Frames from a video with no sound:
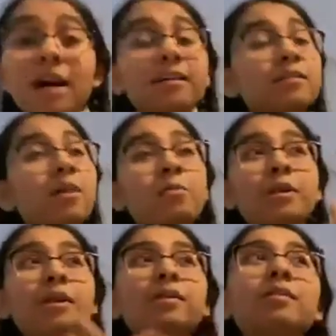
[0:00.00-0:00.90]
don't
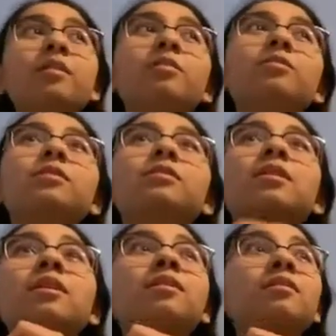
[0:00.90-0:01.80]
pick clothes
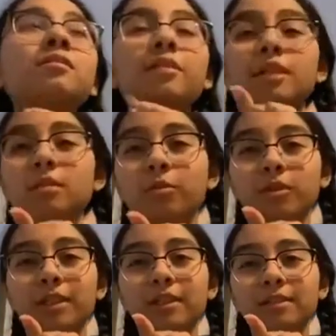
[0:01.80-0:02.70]
during the
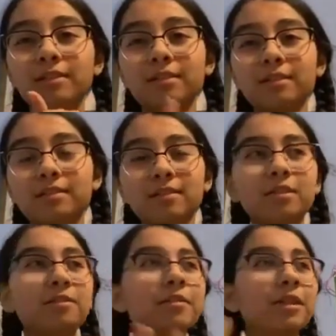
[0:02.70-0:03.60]
mornings, so
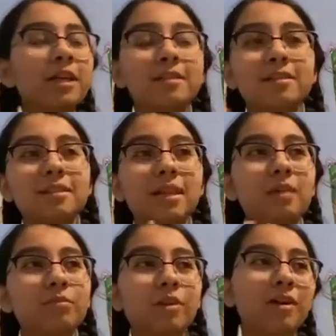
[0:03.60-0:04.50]
you can't see that
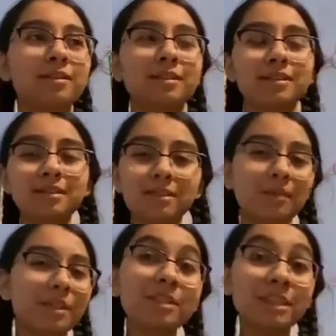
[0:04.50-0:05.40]
process. I'm
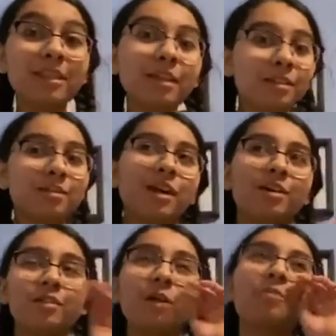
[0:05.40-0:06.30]
not cheating you out
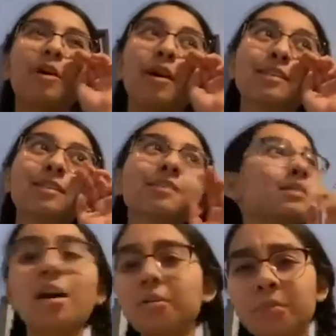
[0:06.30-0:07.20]
of that process.
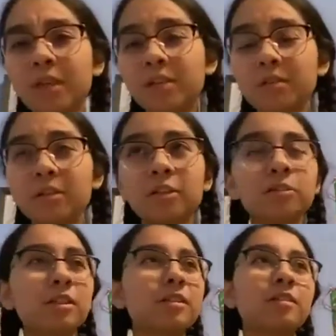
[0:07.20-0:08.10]
I'll pick clothes
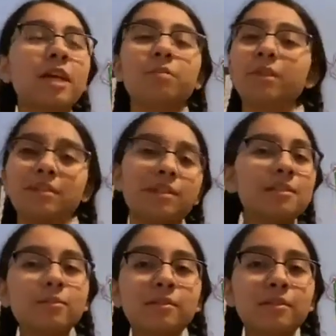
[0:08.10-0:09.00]
at the night because
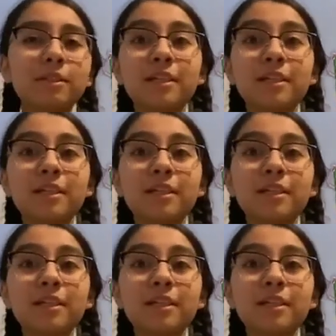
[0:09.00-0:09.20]
like I